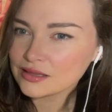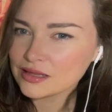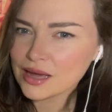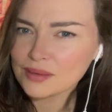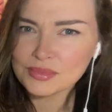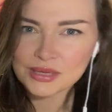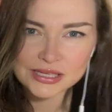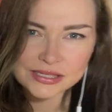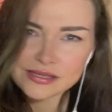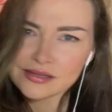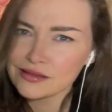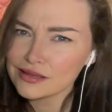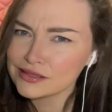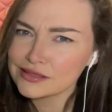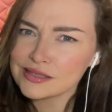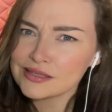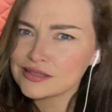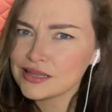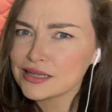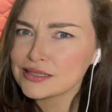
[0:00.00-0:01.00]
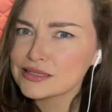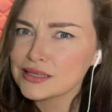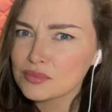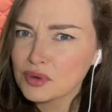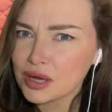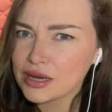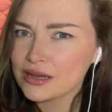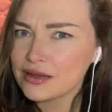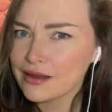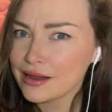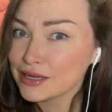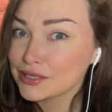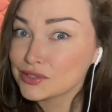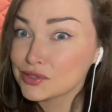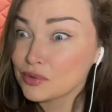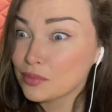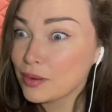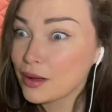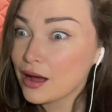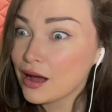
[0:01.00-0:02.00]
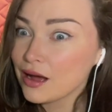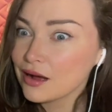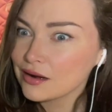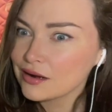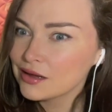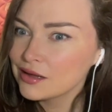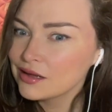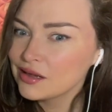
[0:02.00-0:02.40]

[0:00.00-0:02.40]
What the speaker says: I'm guessing this is like some kind of national park.